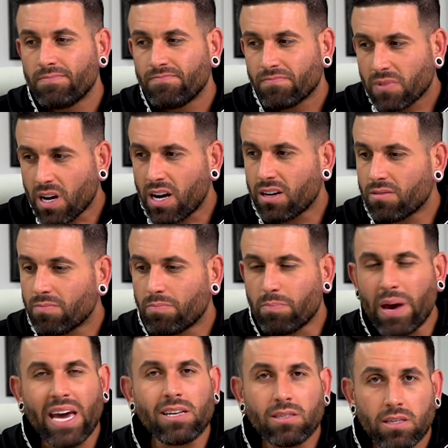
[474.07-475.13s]
kind of
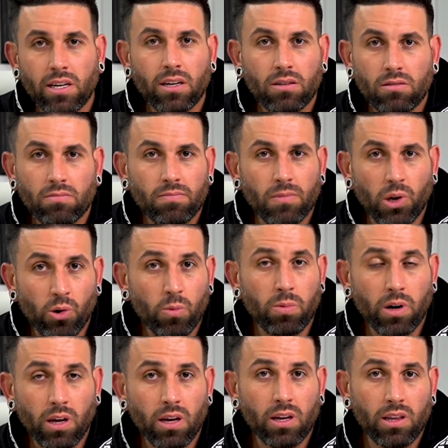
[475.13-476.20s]
basic
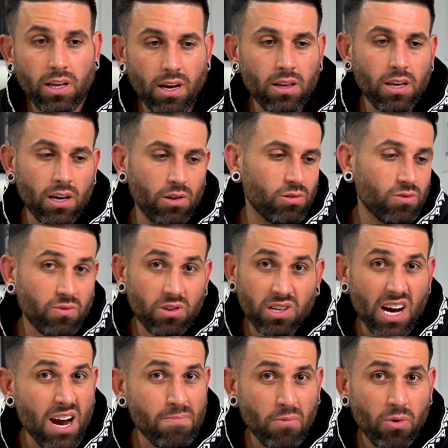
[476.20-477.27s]
lubricant that they use for
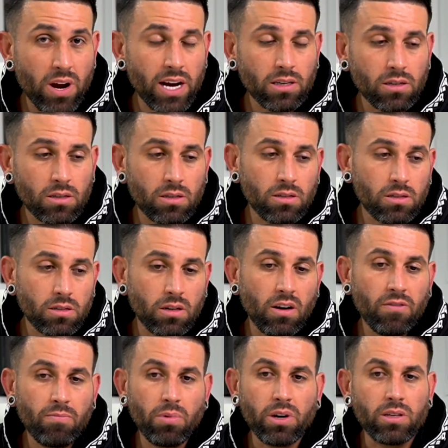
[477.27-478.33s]
diaper rashes and stuff,
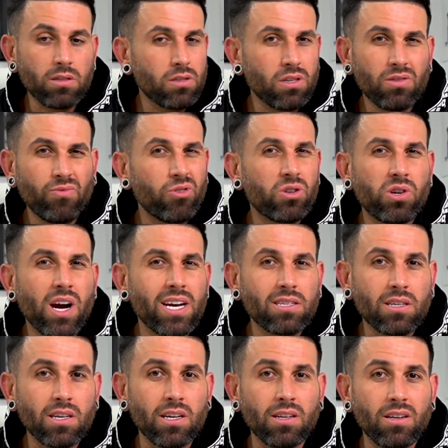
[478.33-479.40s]
but it's just for dry
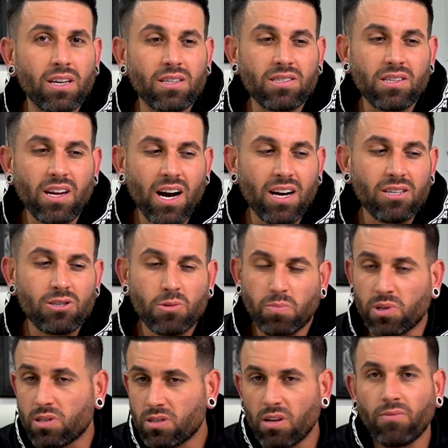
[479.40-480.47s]
skin. It's not
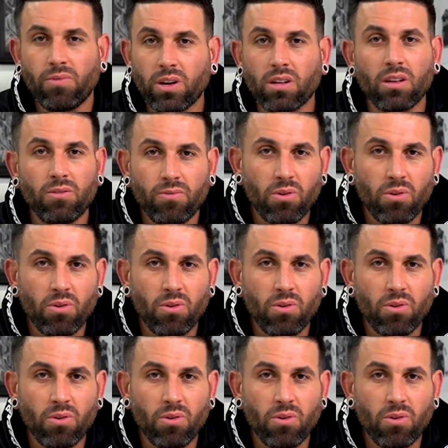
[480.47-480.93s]
specifically for